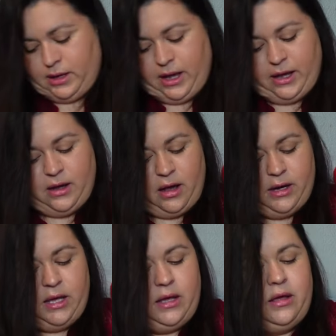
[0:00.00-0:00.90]
I
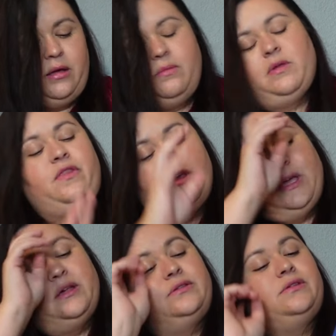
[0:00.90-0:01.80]
got him
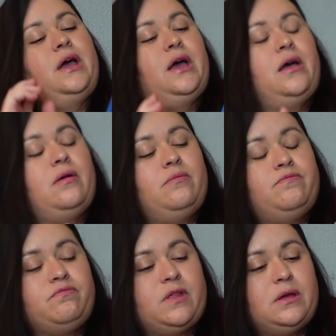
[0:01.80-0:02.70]
this,
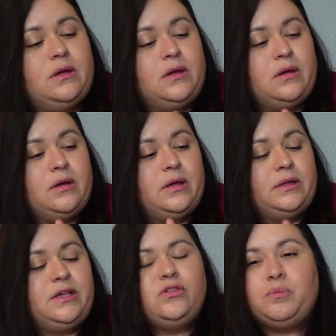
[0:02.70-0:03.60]
um,
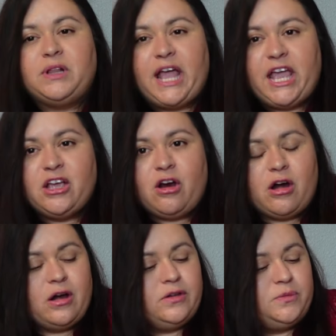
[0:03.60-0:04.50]
these are playing
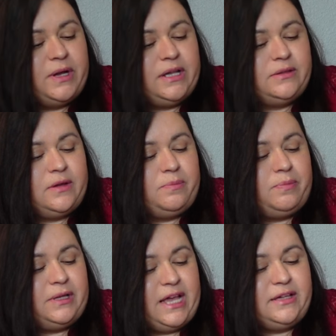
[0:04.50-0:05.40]
cards, but it's a
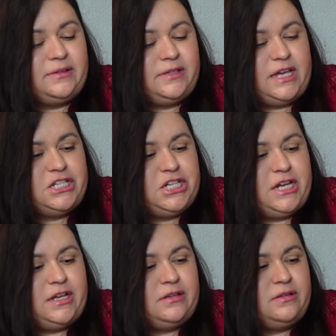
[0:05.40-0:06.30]

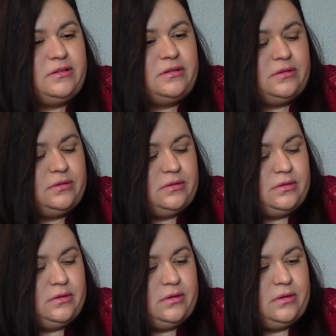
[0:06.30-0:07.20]
PlayStation,
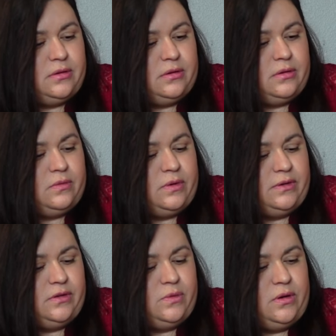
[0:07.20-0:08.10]
what
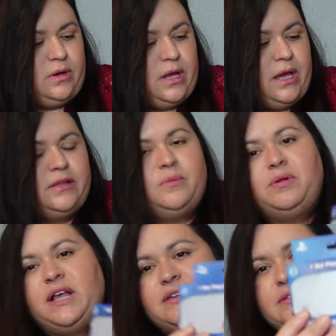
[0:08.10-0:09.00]
is this one? It's a
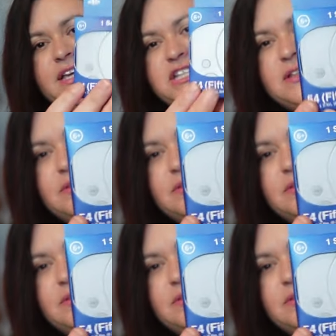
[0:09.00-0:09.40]
PlayStation